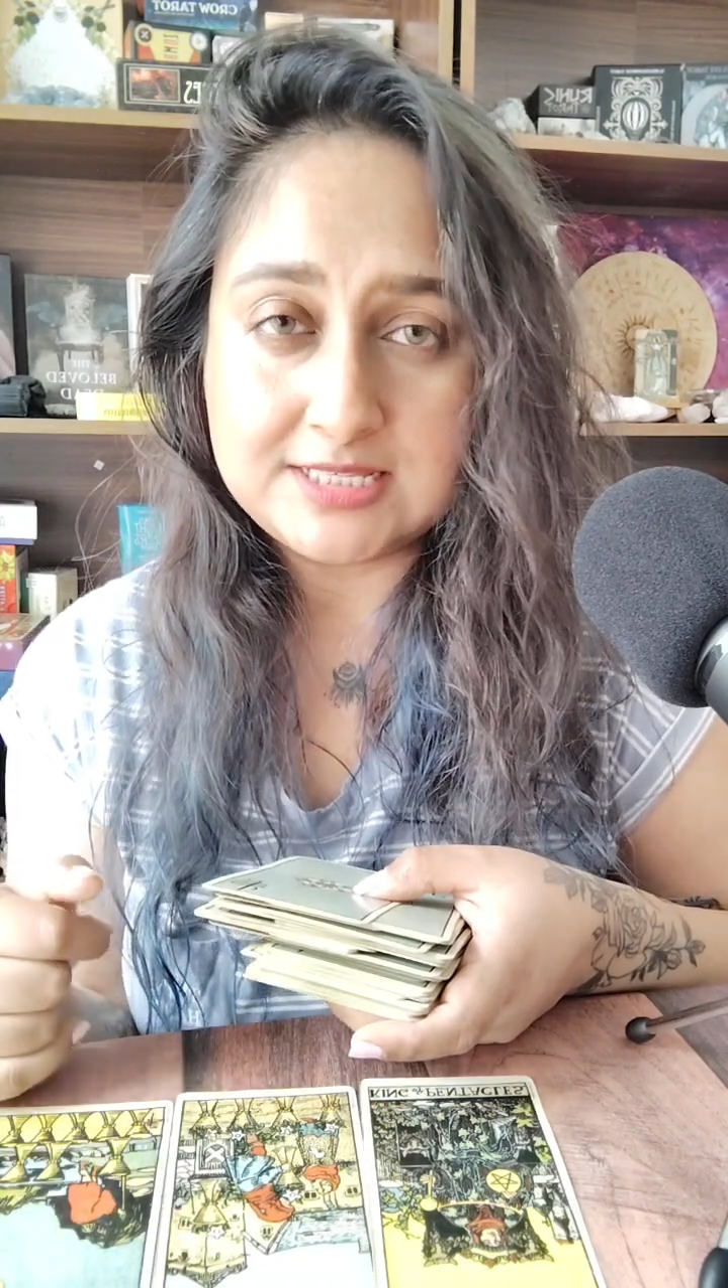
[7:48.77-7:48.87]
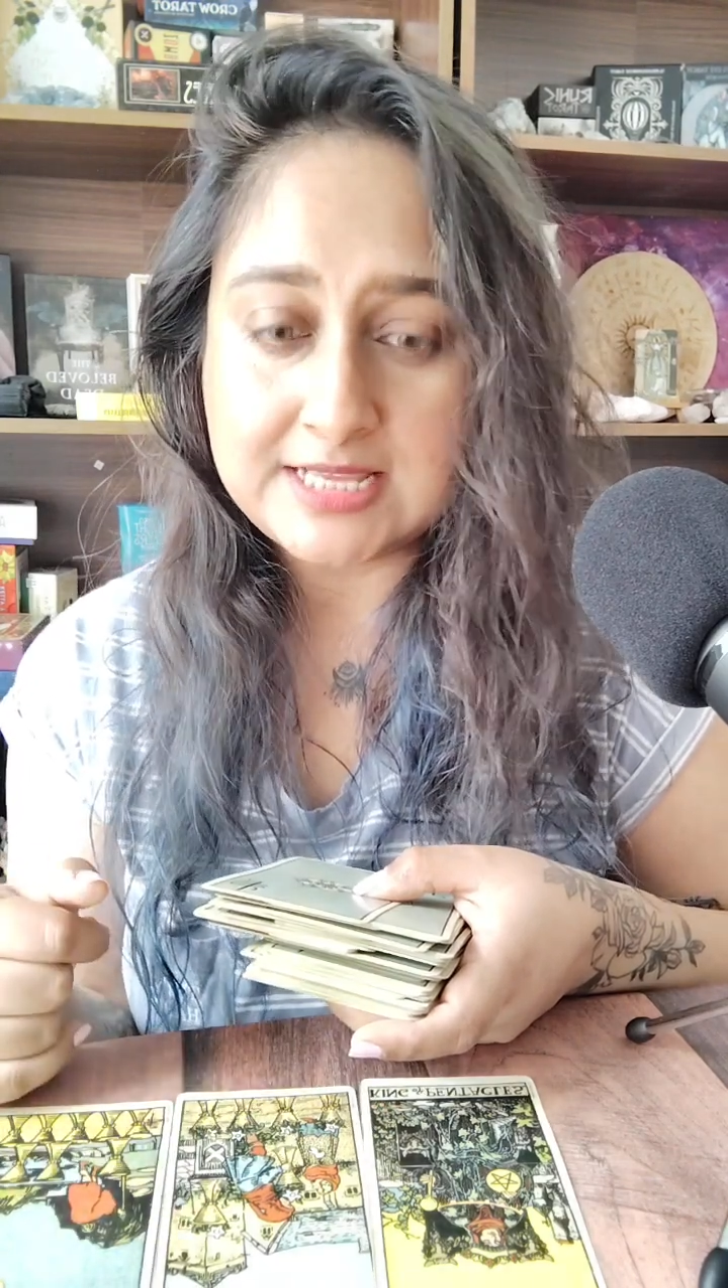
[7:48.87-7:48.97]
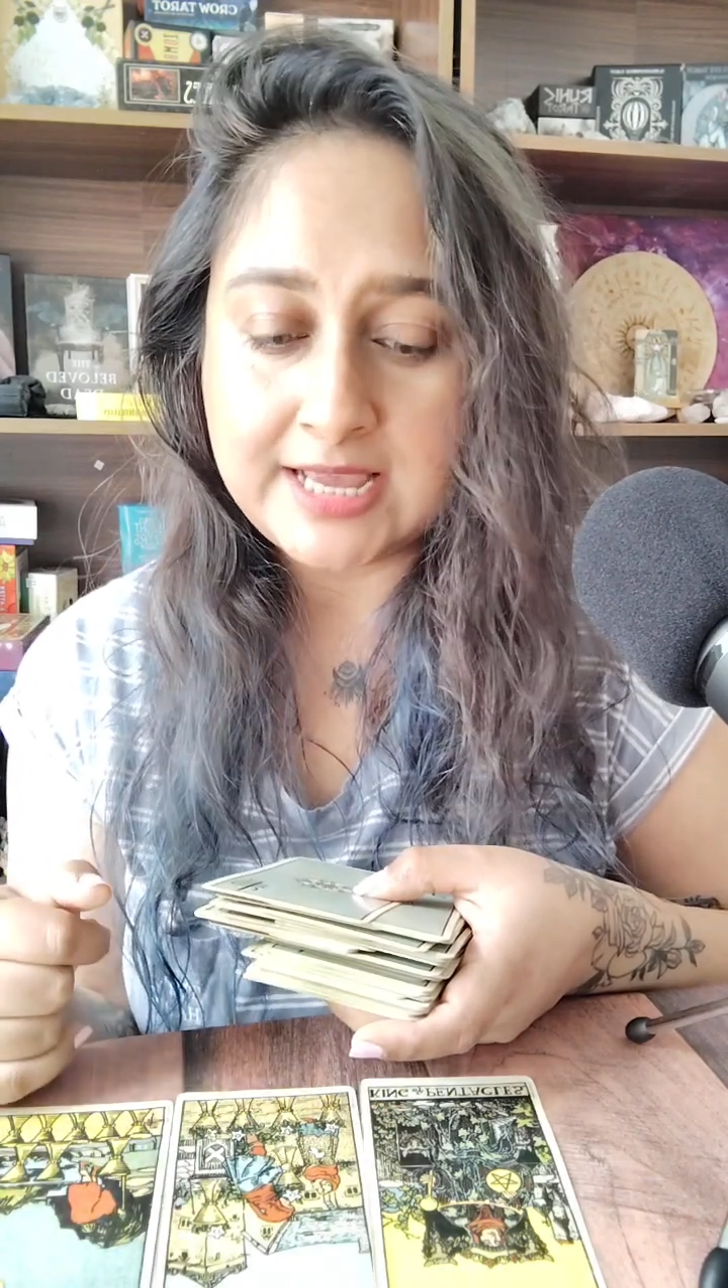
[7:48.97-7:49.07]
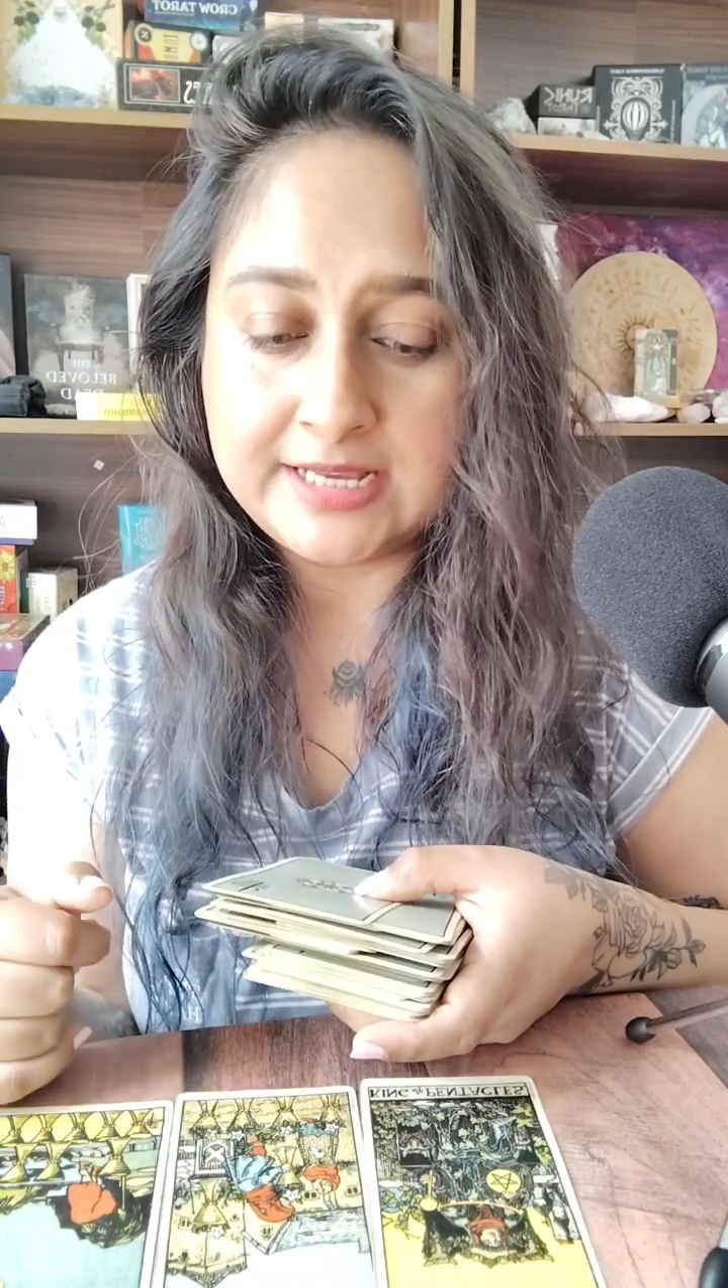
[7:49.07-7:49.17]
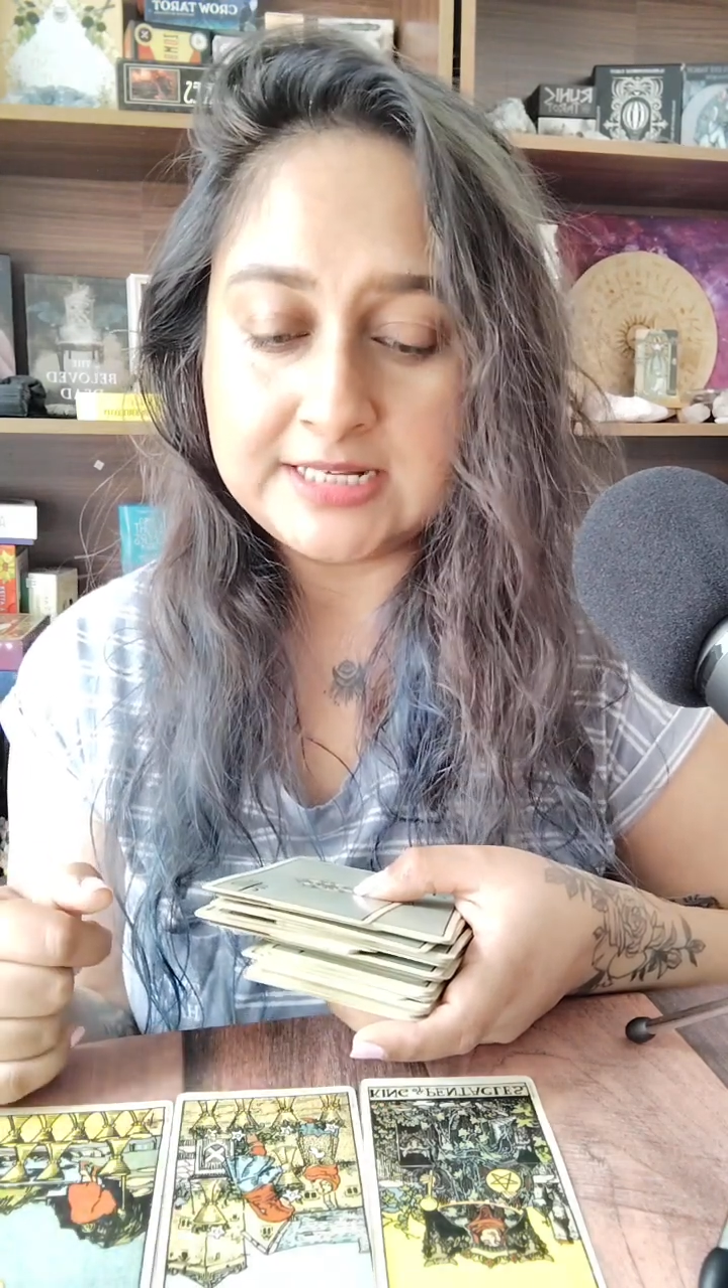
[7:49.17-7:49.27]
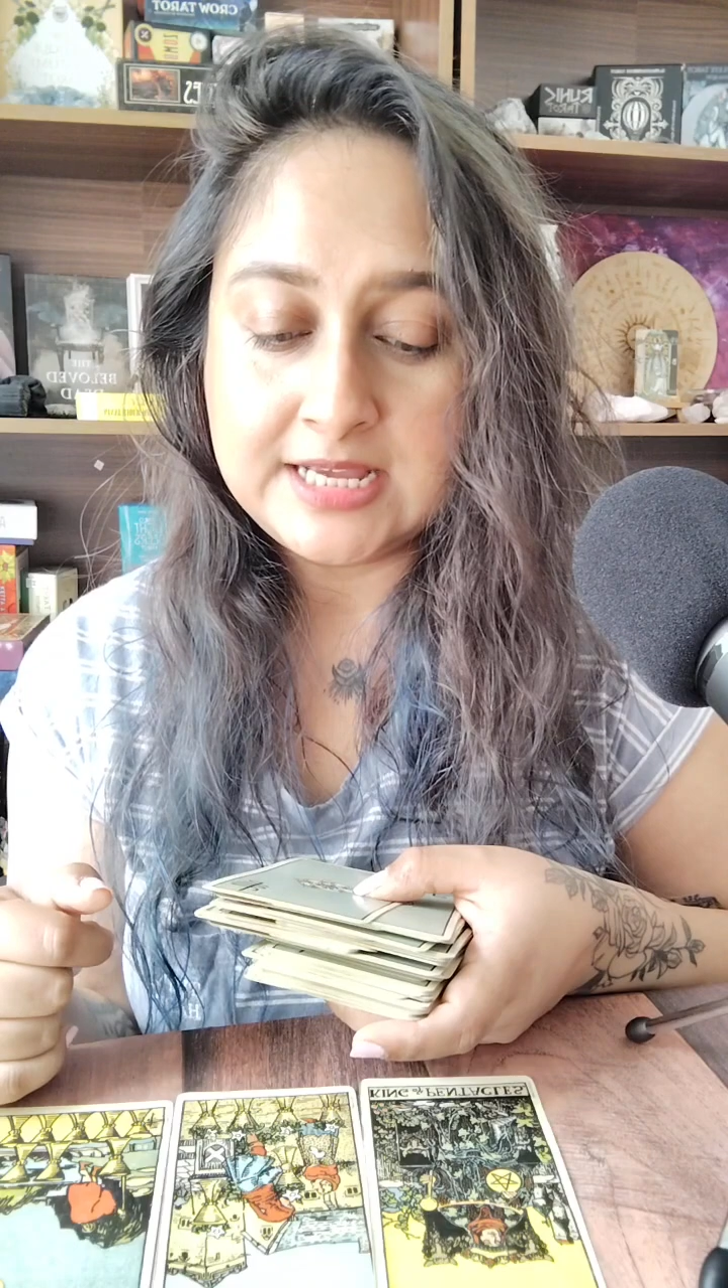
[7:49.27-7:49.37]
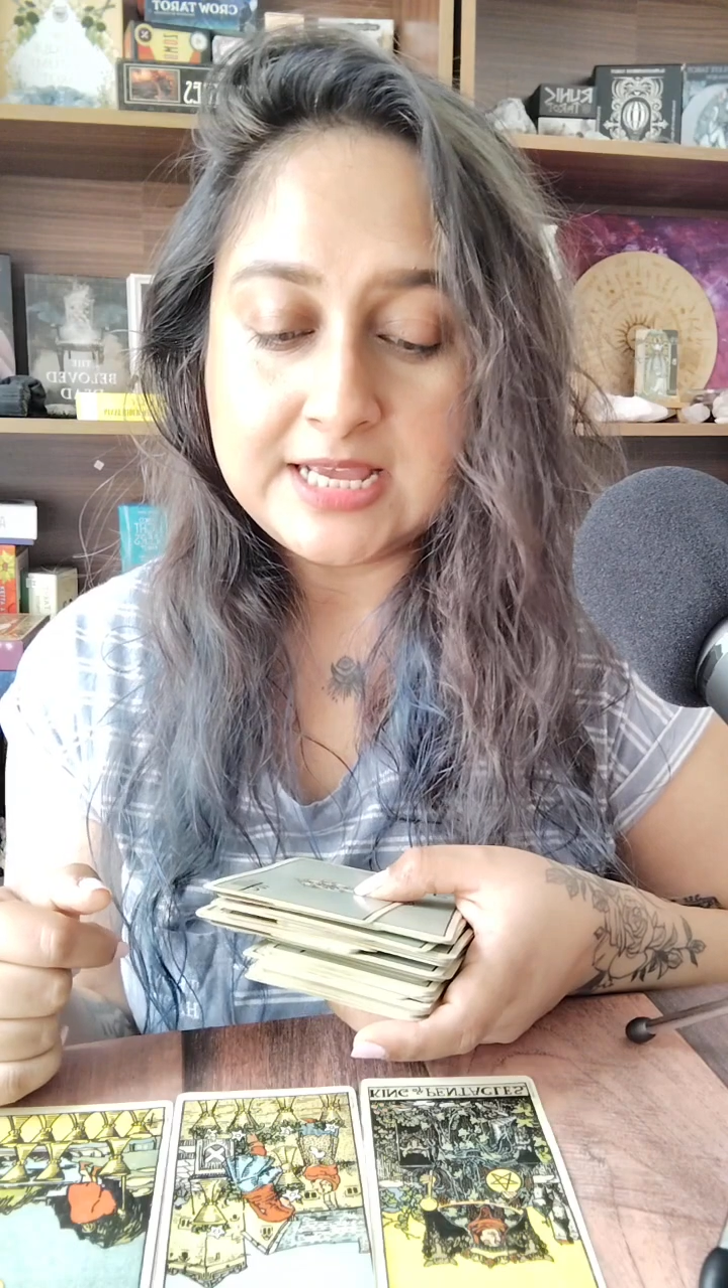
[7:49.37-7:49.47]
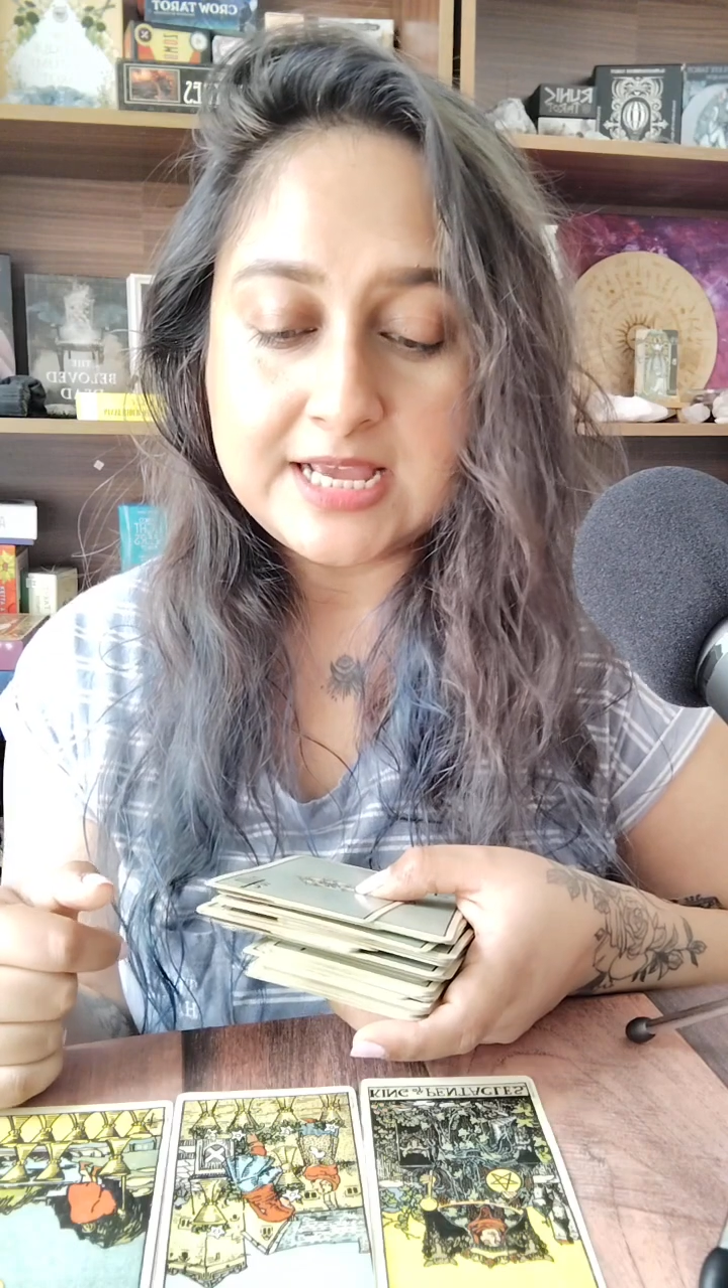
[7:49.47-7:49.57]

inside.